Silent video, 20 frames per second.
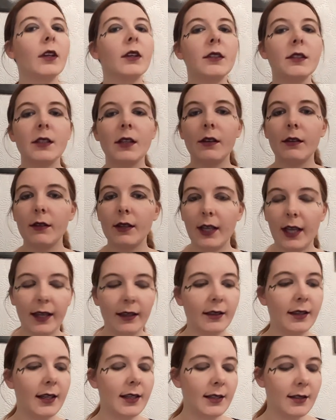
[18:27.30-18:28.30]
So yeah,
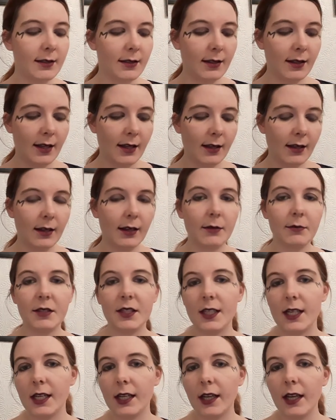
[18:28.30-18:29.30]
that is the
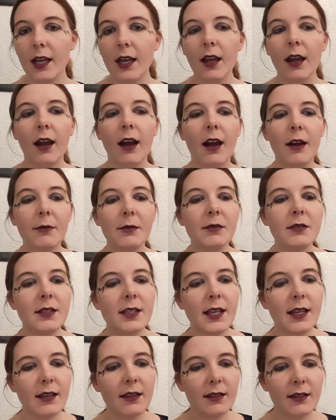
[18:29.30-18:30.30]
lipstick. I will
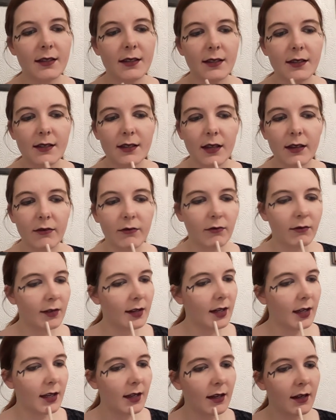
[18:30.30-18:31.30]
say this is a
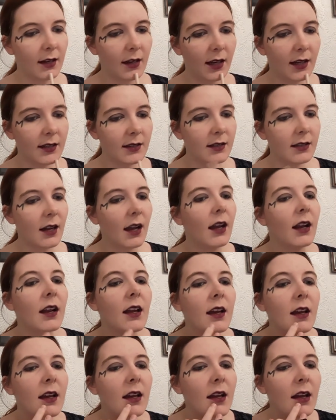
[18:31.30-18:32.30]
really nice
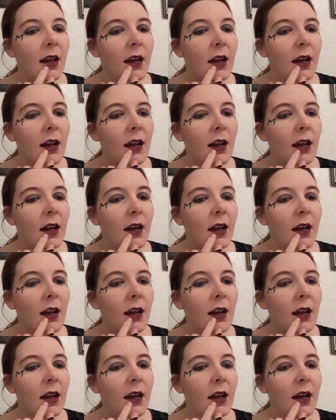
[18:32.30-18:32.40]
colour.